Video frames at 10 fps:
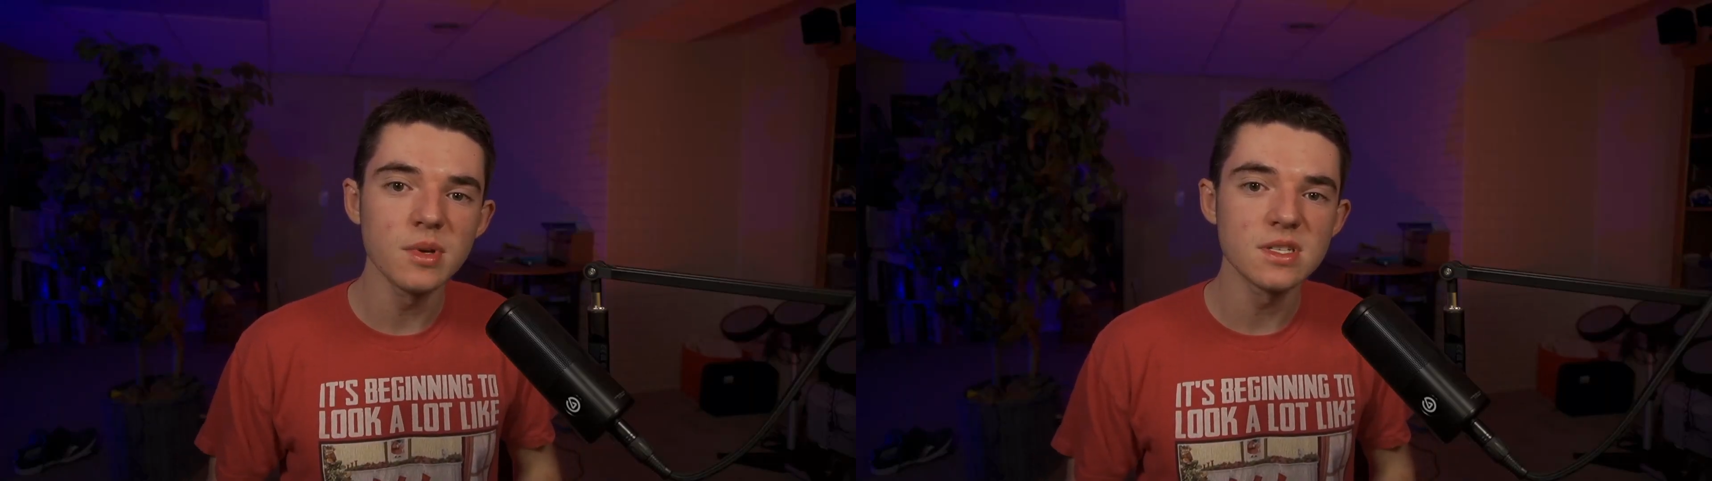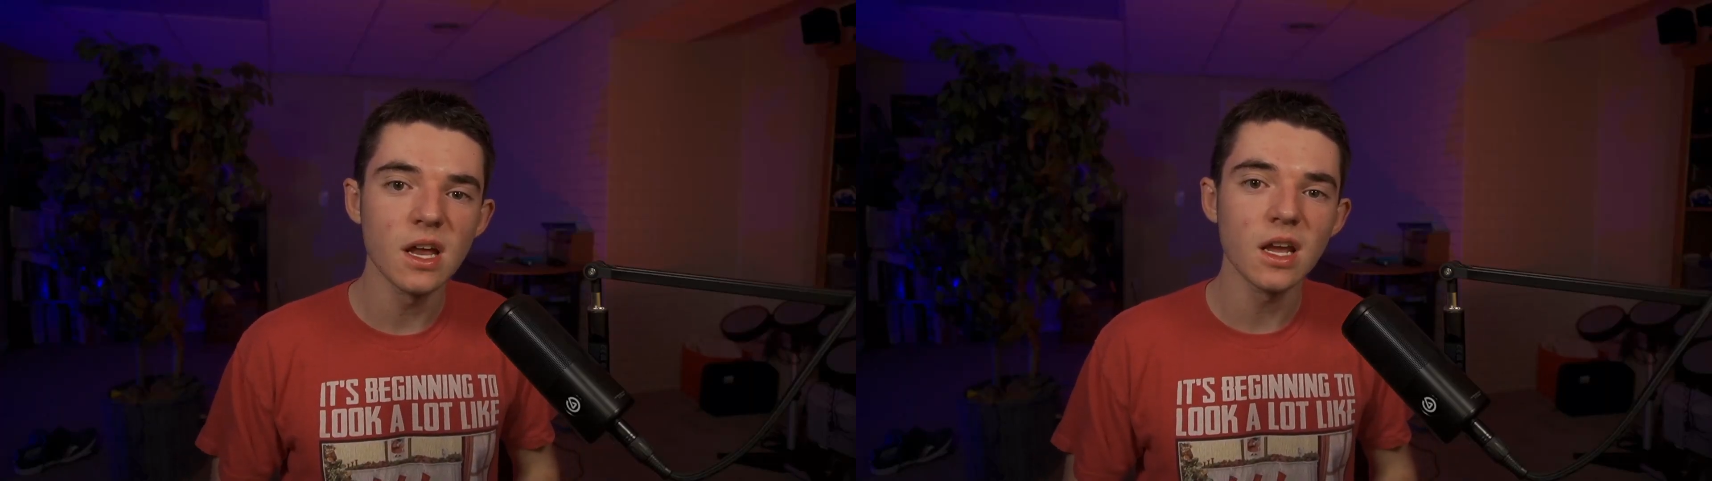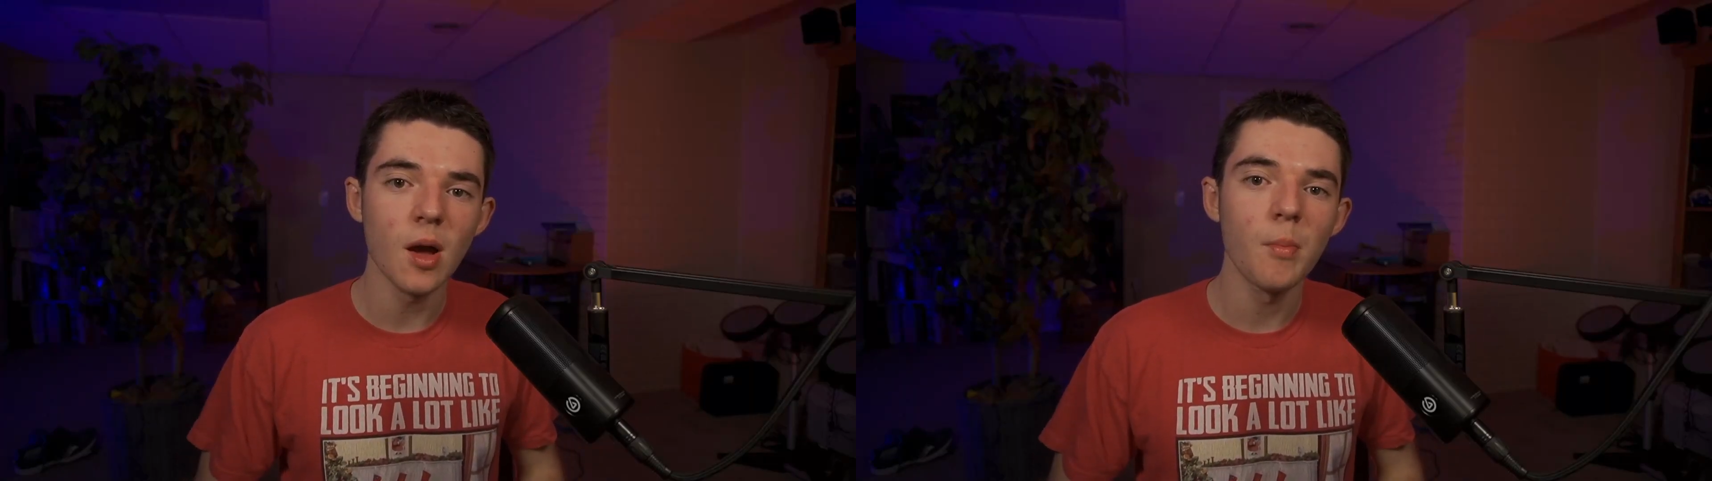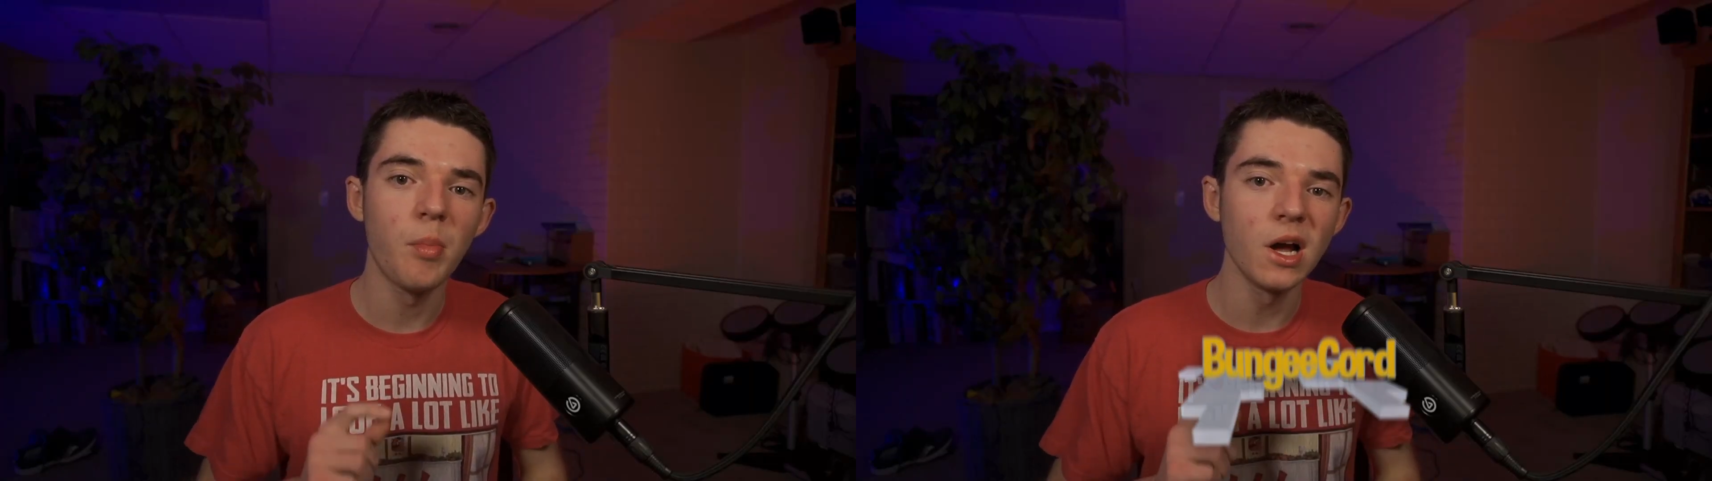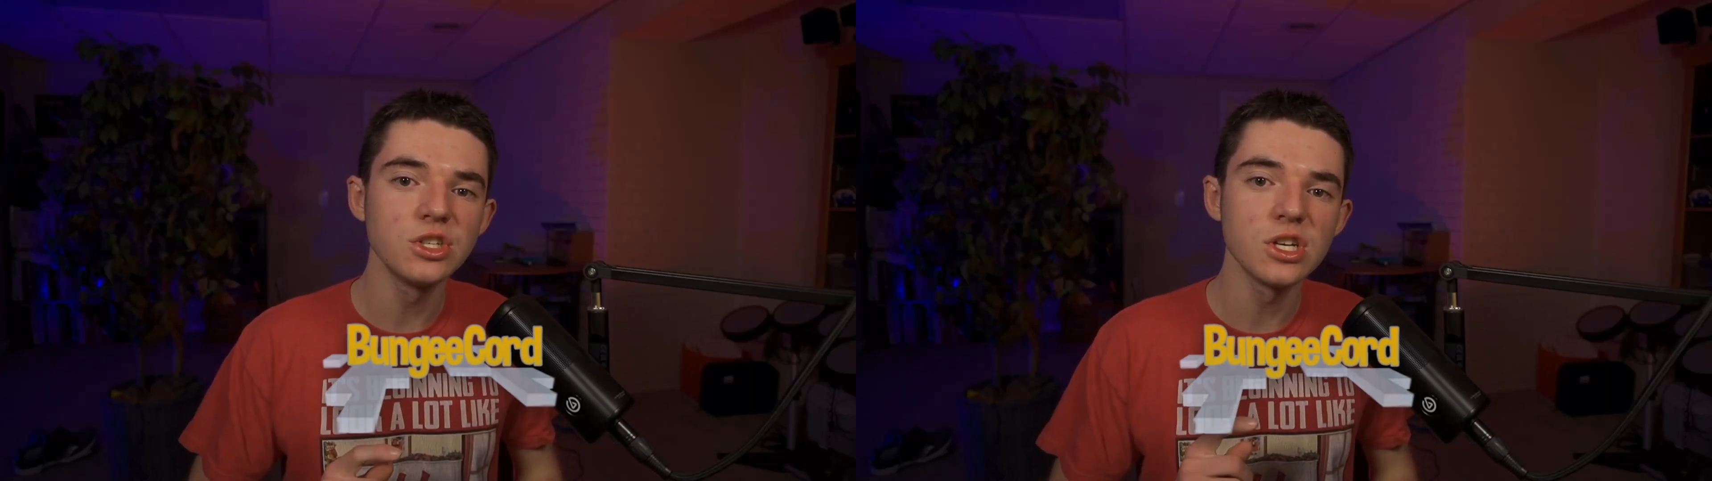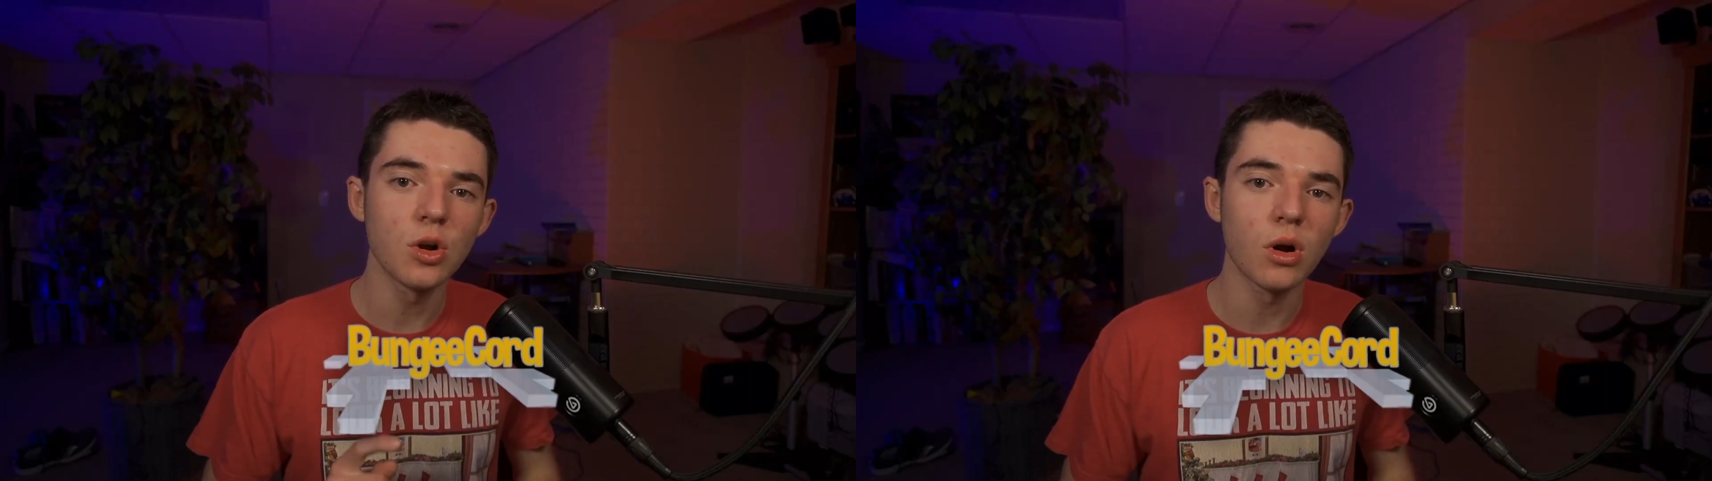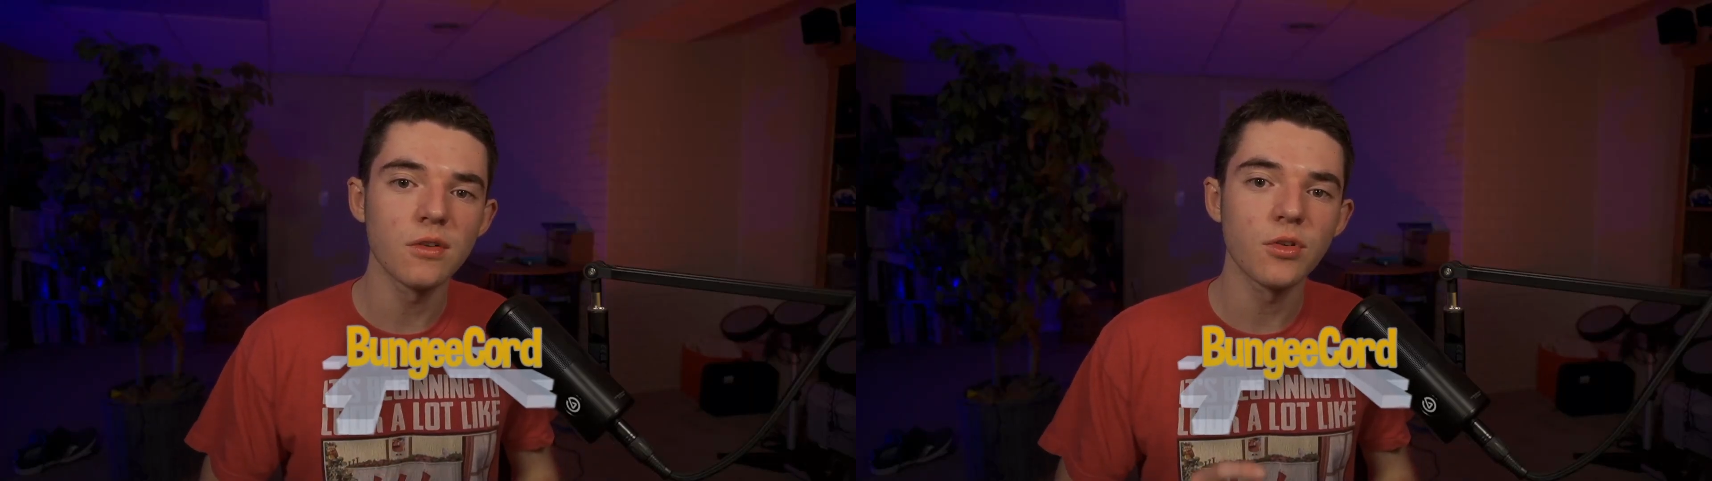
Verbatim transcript: be setting up BungeeCord